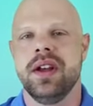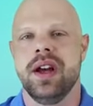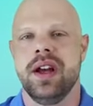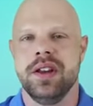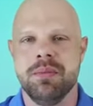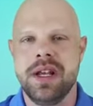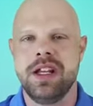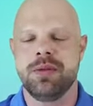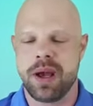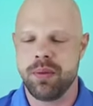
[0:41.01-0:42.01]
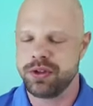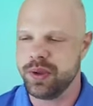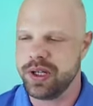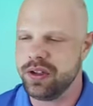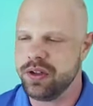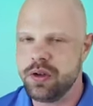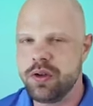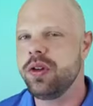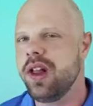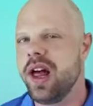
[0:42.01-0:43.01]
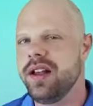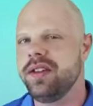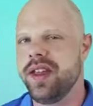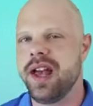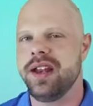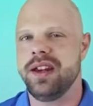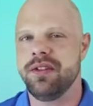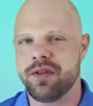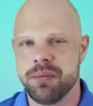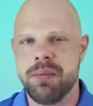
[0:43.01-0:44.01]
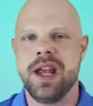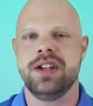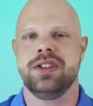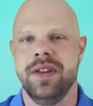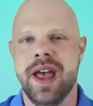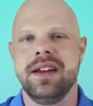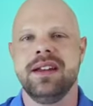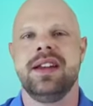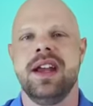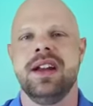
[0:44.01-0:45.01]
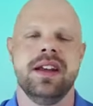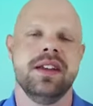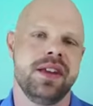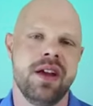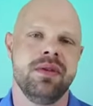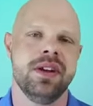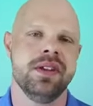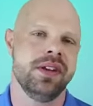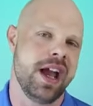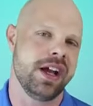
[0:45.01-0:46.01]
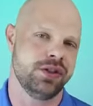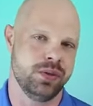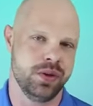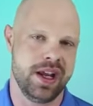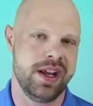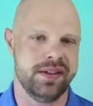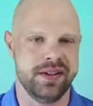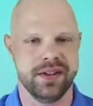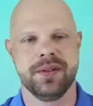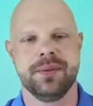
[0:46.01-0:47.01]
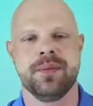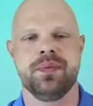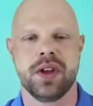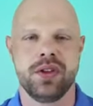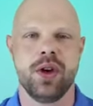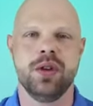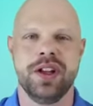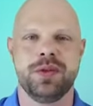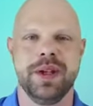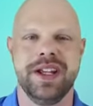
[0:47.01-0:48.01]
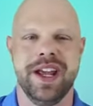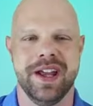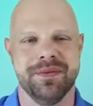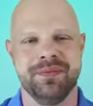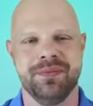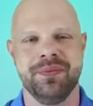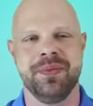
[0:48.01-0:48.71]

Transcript: and the means by which we can utilize that information, that data, as evidence in actual cases. So let's begin.